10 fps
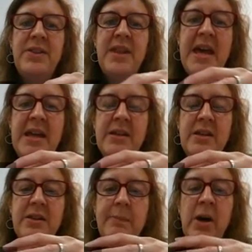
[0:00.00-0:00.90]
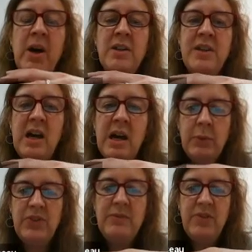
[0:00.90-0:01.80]
Then the part that I
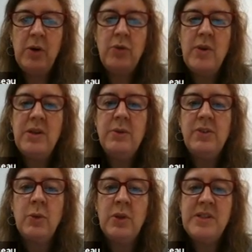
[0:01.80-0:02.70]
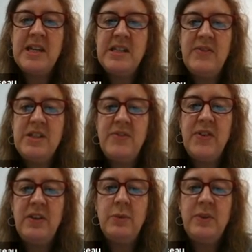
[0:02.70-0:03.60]
was involved with was qualitative
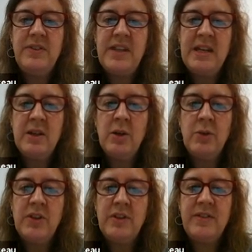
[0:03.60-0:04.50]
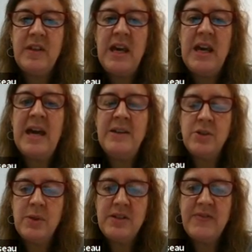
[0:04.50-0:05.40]
interviews with stakeholders
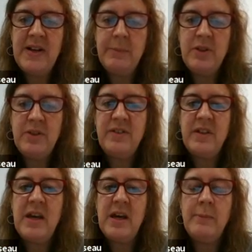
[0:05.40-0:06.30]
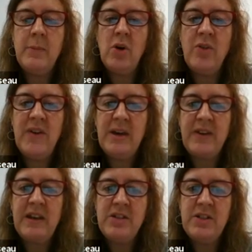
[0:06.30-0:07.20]
and with developers of
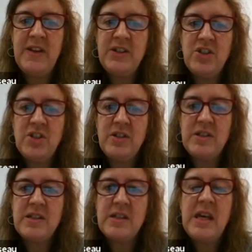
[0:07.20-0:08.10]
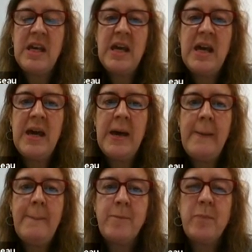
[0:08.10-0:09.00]
healthcare interventions.
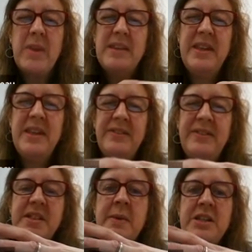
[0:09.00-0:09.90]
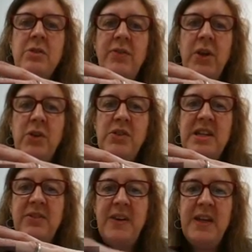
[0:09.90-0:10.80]
The systematic review
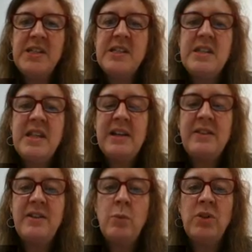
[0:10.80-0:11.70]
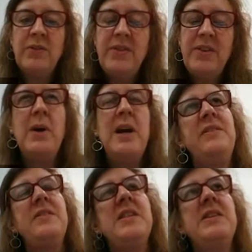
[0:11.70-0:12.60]
did feed into that. So one of the
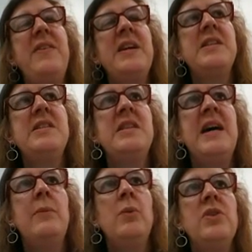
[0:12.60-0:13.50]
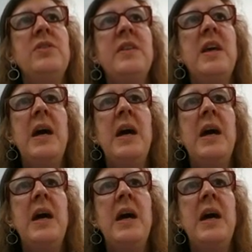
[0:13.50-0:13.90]
ways that it fed into that was